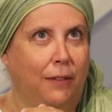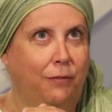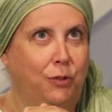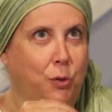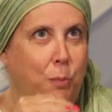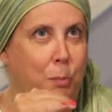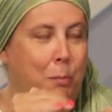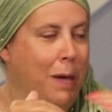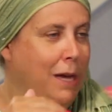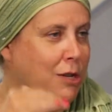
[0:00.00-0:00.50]
if
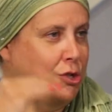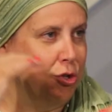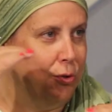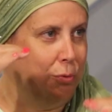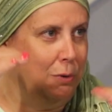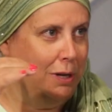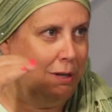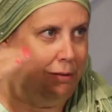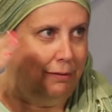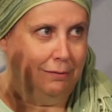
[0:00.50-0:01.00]
you
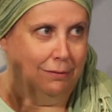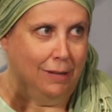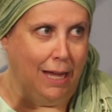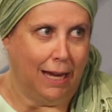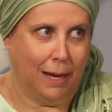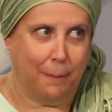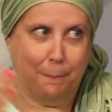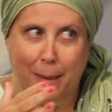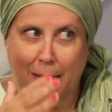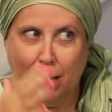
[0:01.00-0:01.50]
measure it
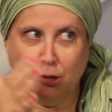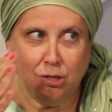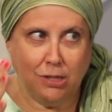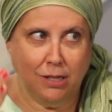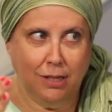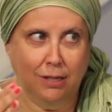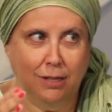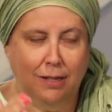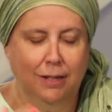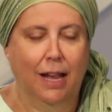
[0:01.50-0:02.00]
like a
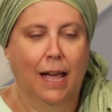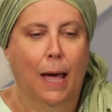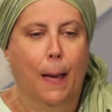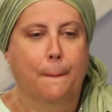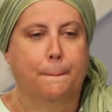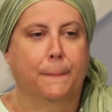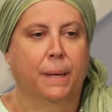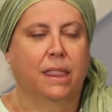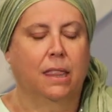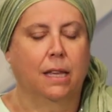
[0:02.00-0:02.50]
mountain,
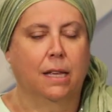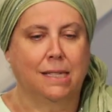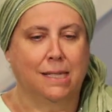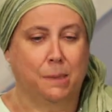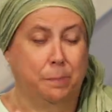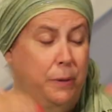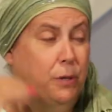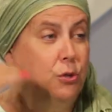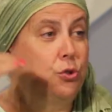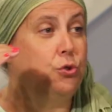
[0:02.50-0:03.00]
but
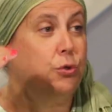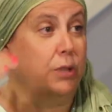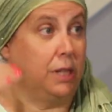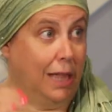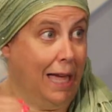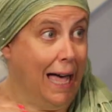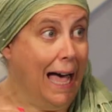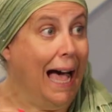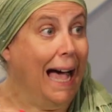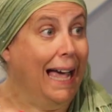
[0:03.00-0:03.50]
spiritually the